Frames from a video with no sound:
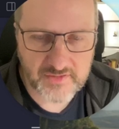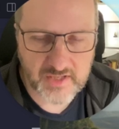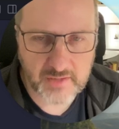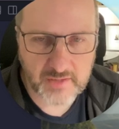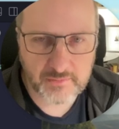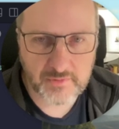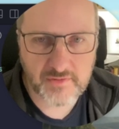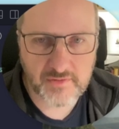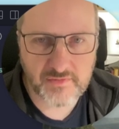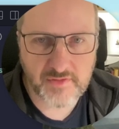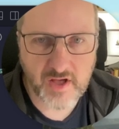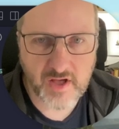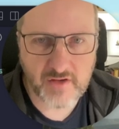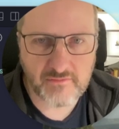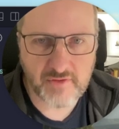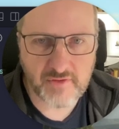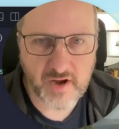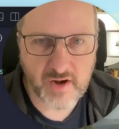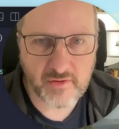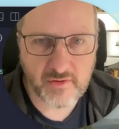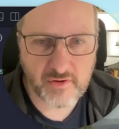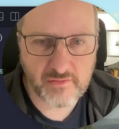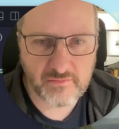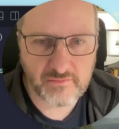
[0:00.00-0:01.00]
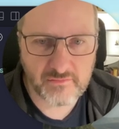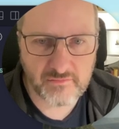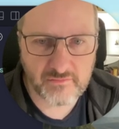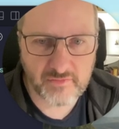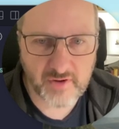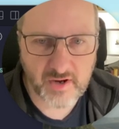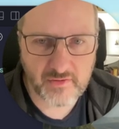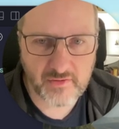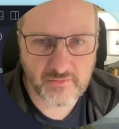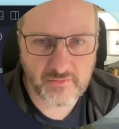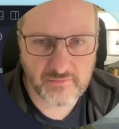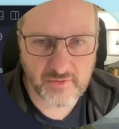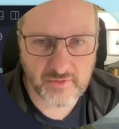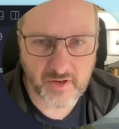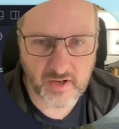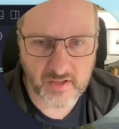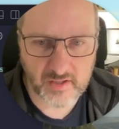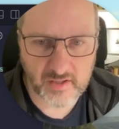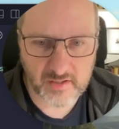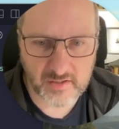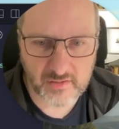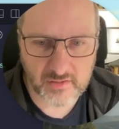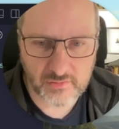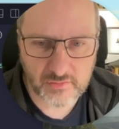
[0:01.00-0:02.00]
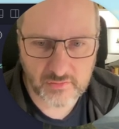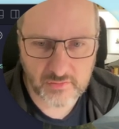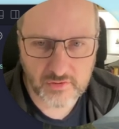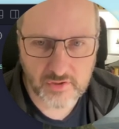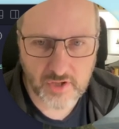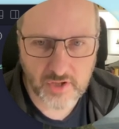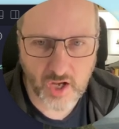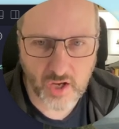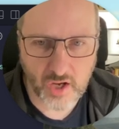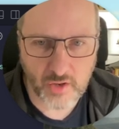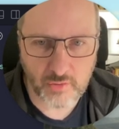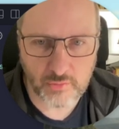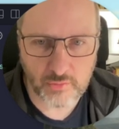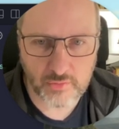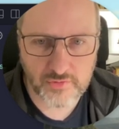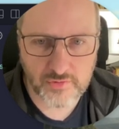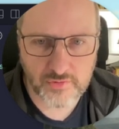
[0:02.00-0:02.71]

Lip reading: in their verifying code,